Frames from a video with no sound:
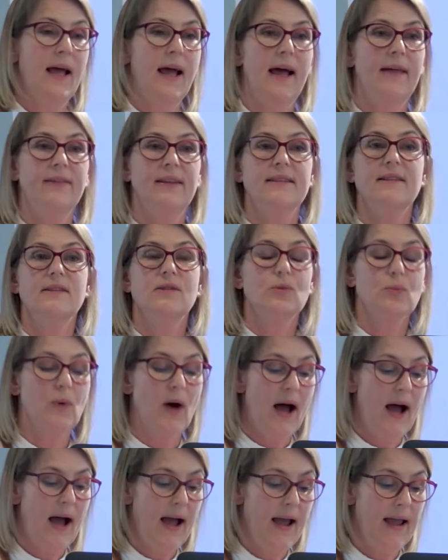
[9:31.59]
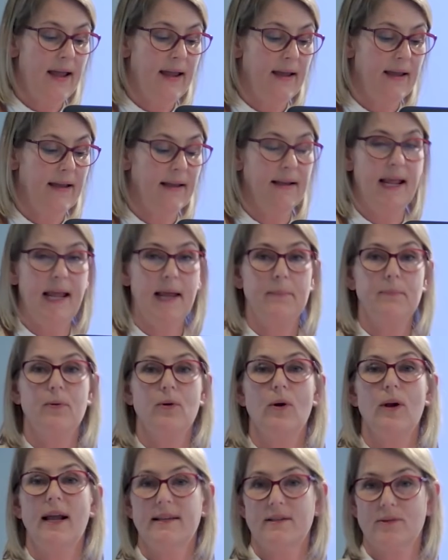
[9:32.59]
And this is why in
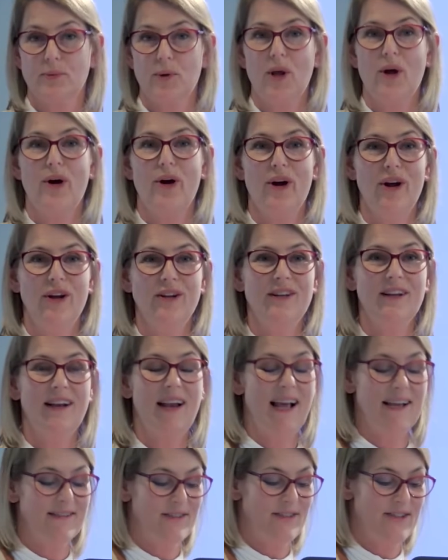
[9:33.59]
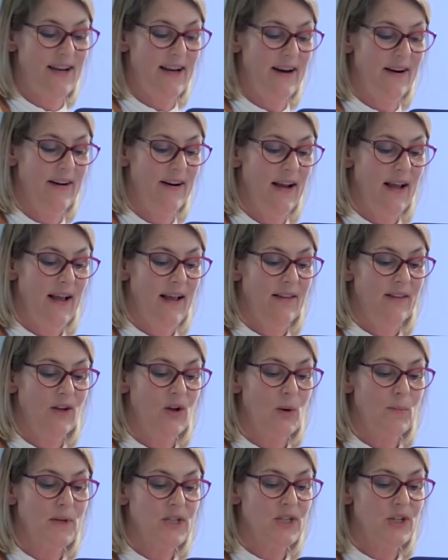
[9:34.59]
April, as we heard last year, the
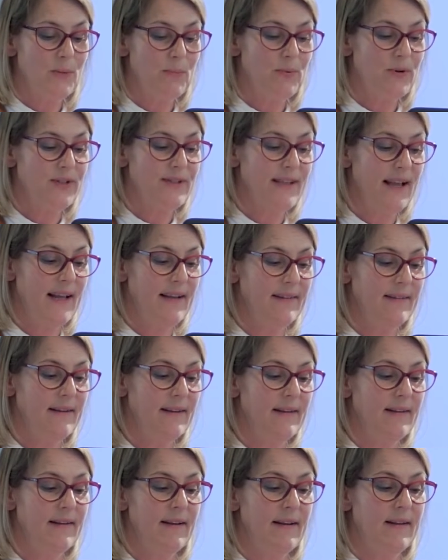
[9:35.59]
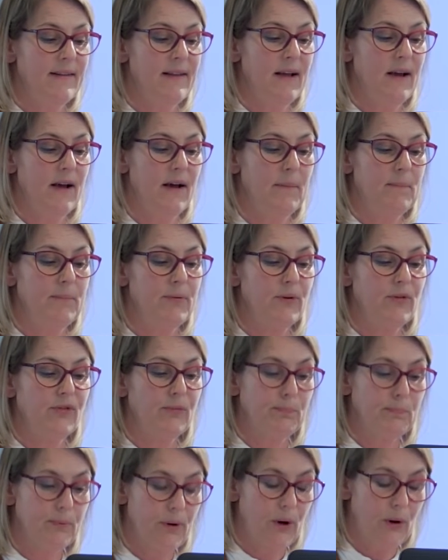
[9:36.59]
Commission presented the
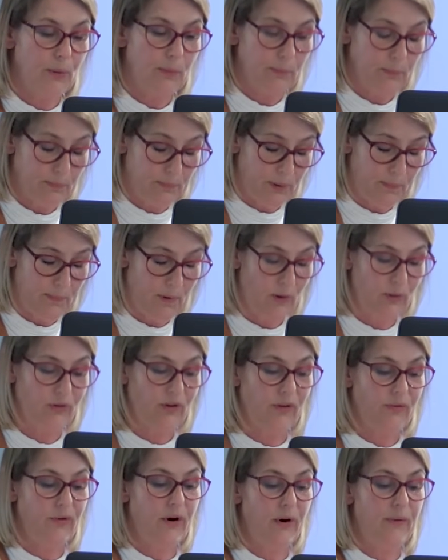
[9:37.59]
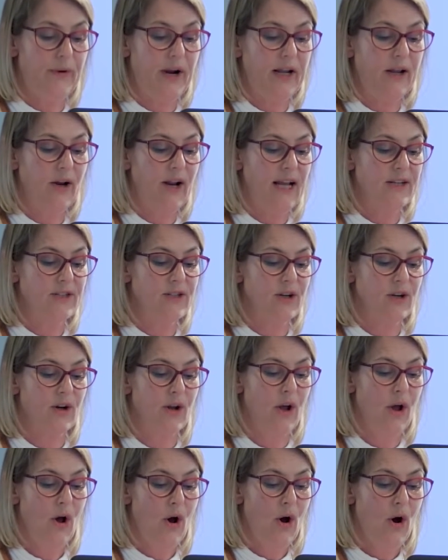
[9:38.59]
proposal for a regulation
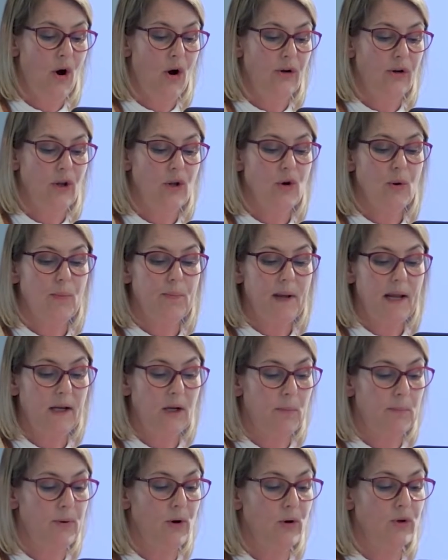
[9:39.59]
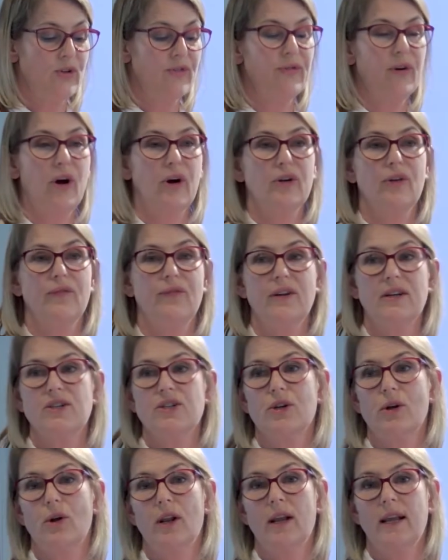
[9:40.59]
on a European approach for
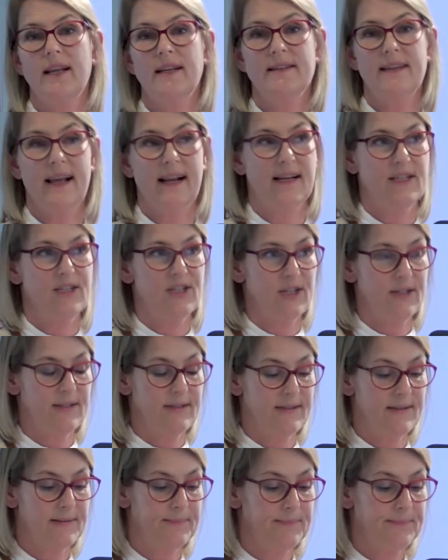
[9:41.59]
artificial intelligence.